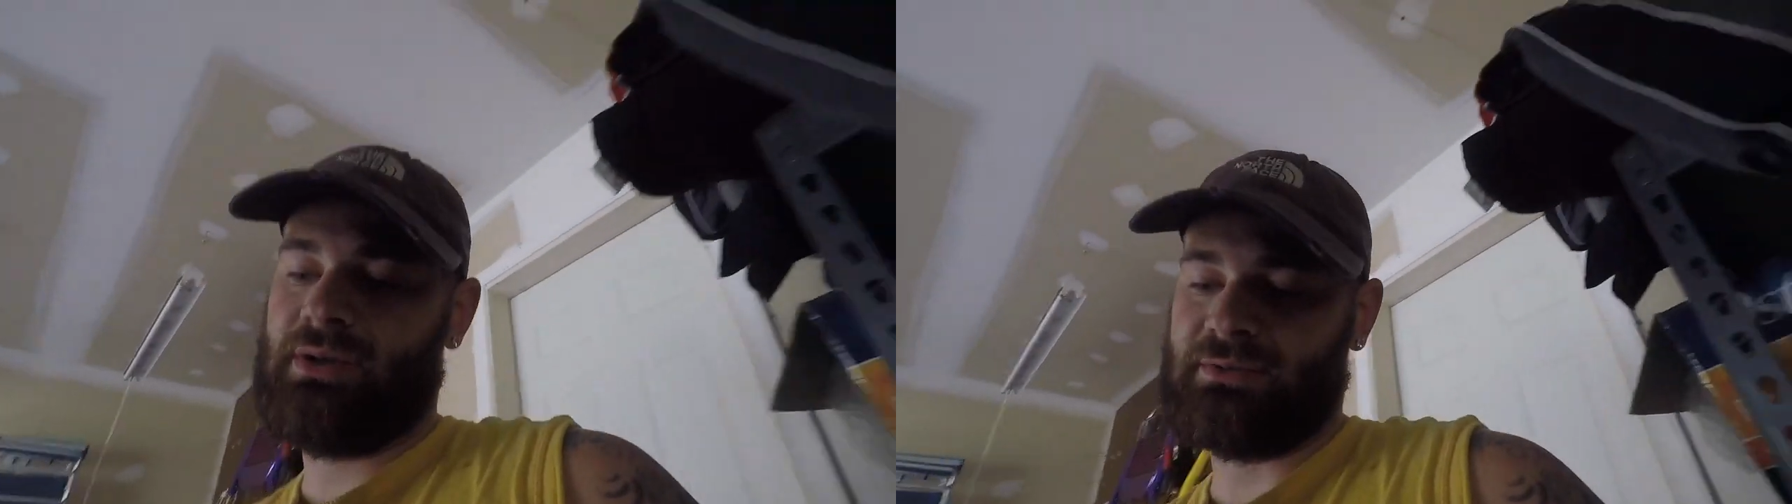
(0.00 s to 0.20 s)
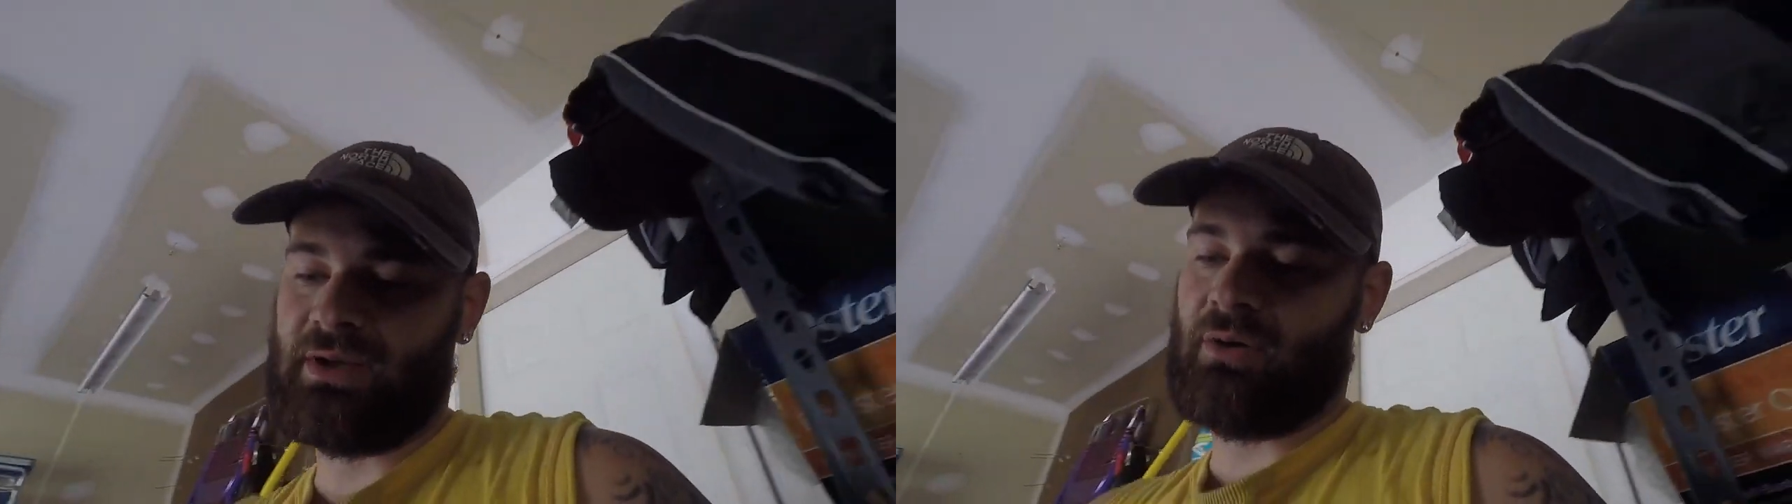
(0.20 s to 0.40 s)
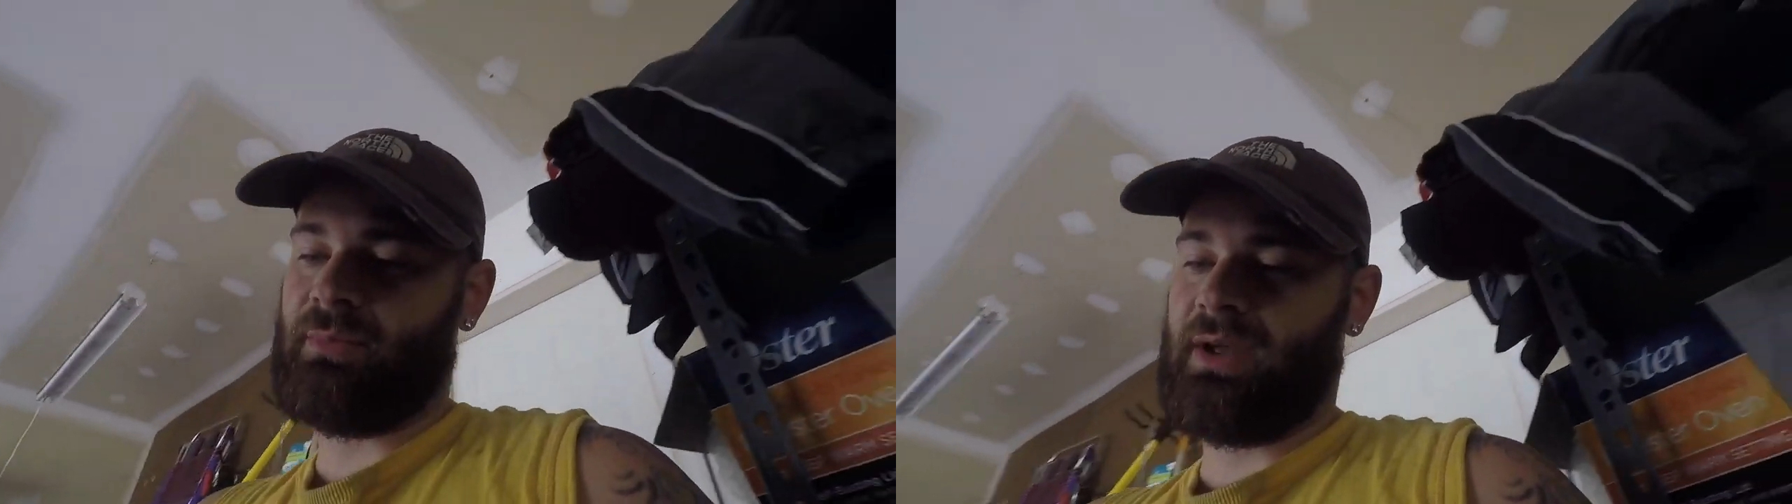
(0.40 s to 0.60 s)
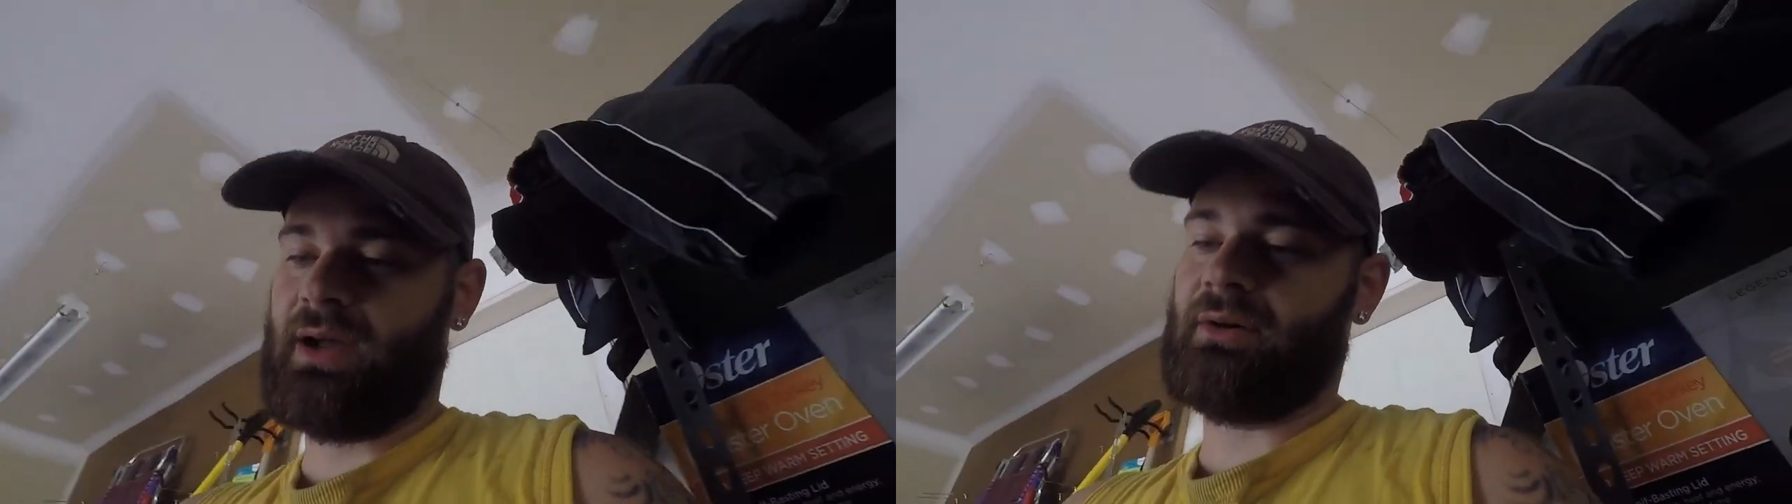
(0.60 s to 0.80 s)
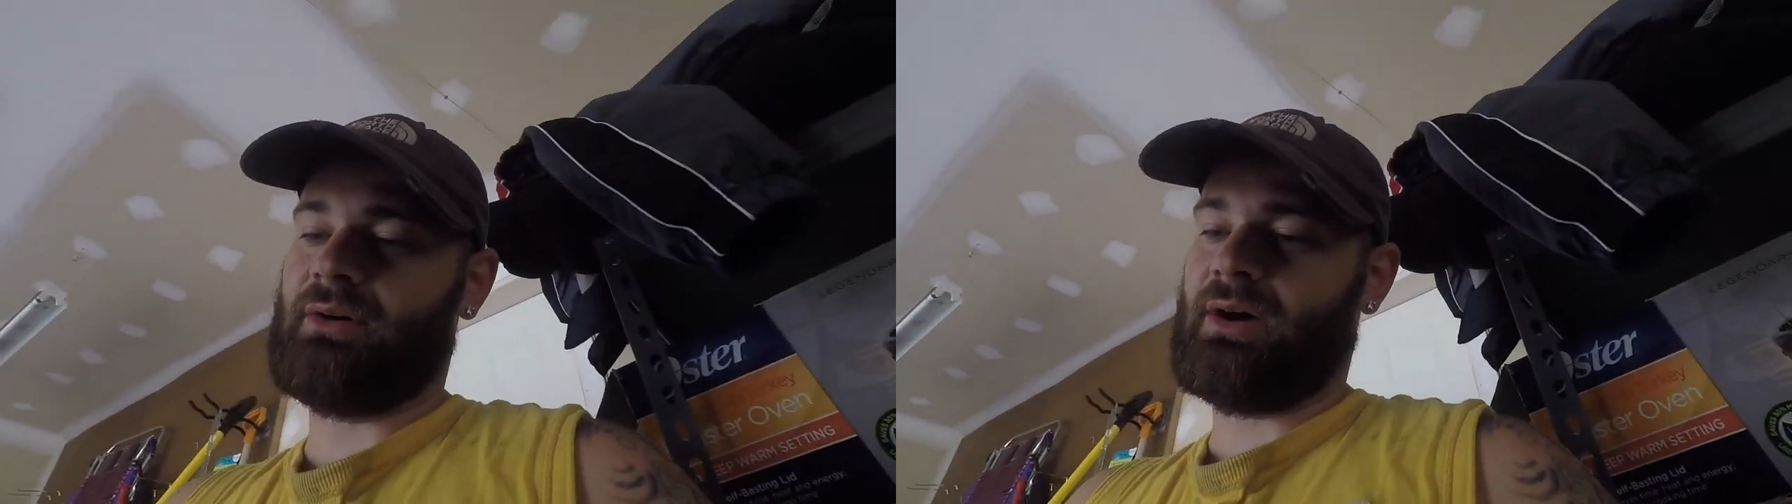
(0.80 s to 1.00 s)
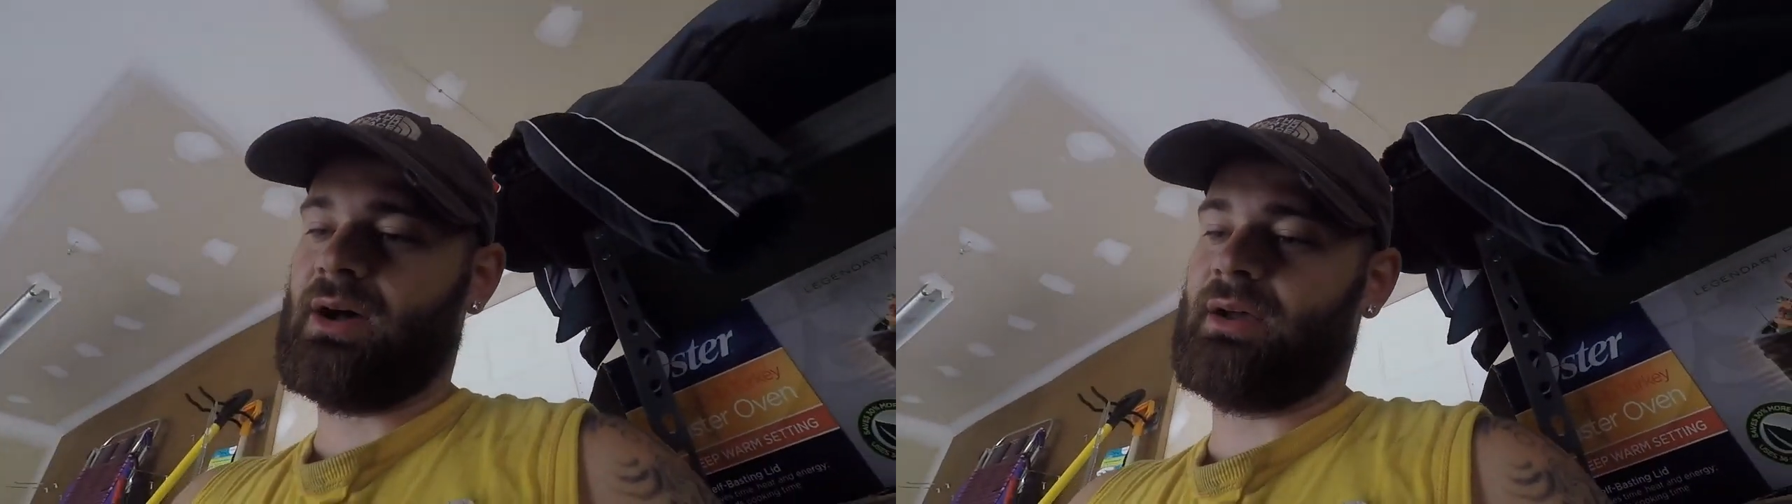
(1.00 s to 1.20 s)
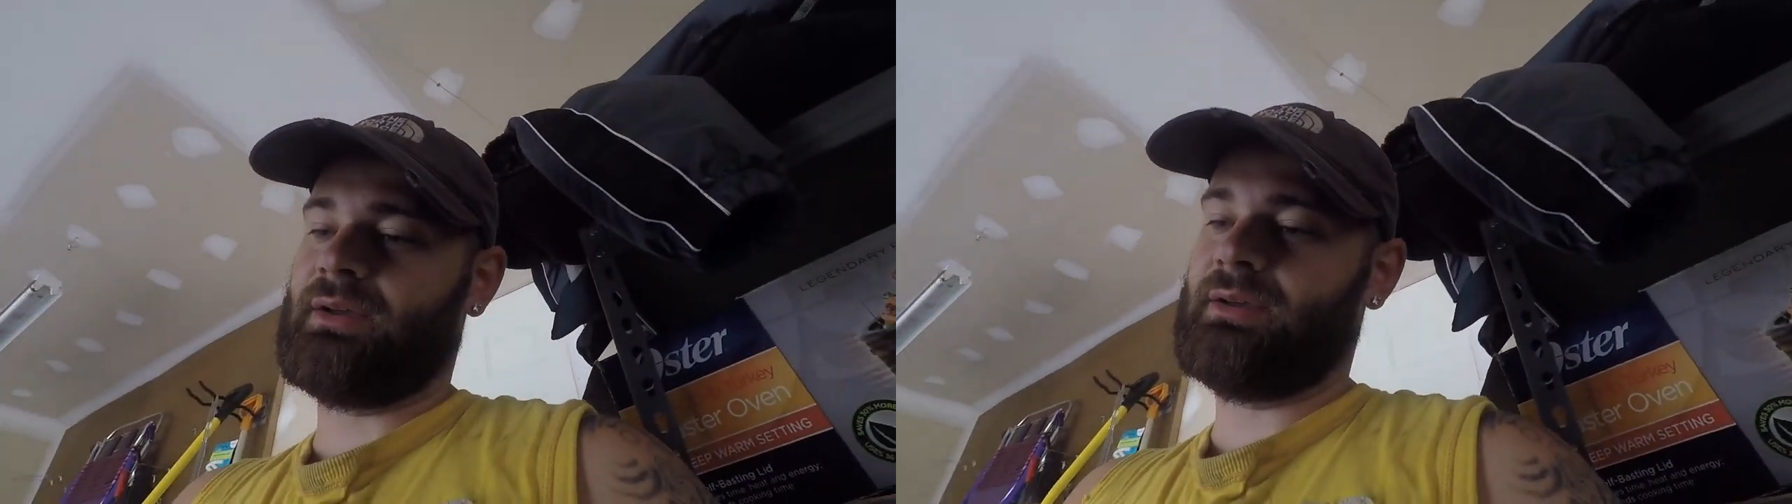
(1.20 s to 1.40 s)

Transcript: has helped me out a lot.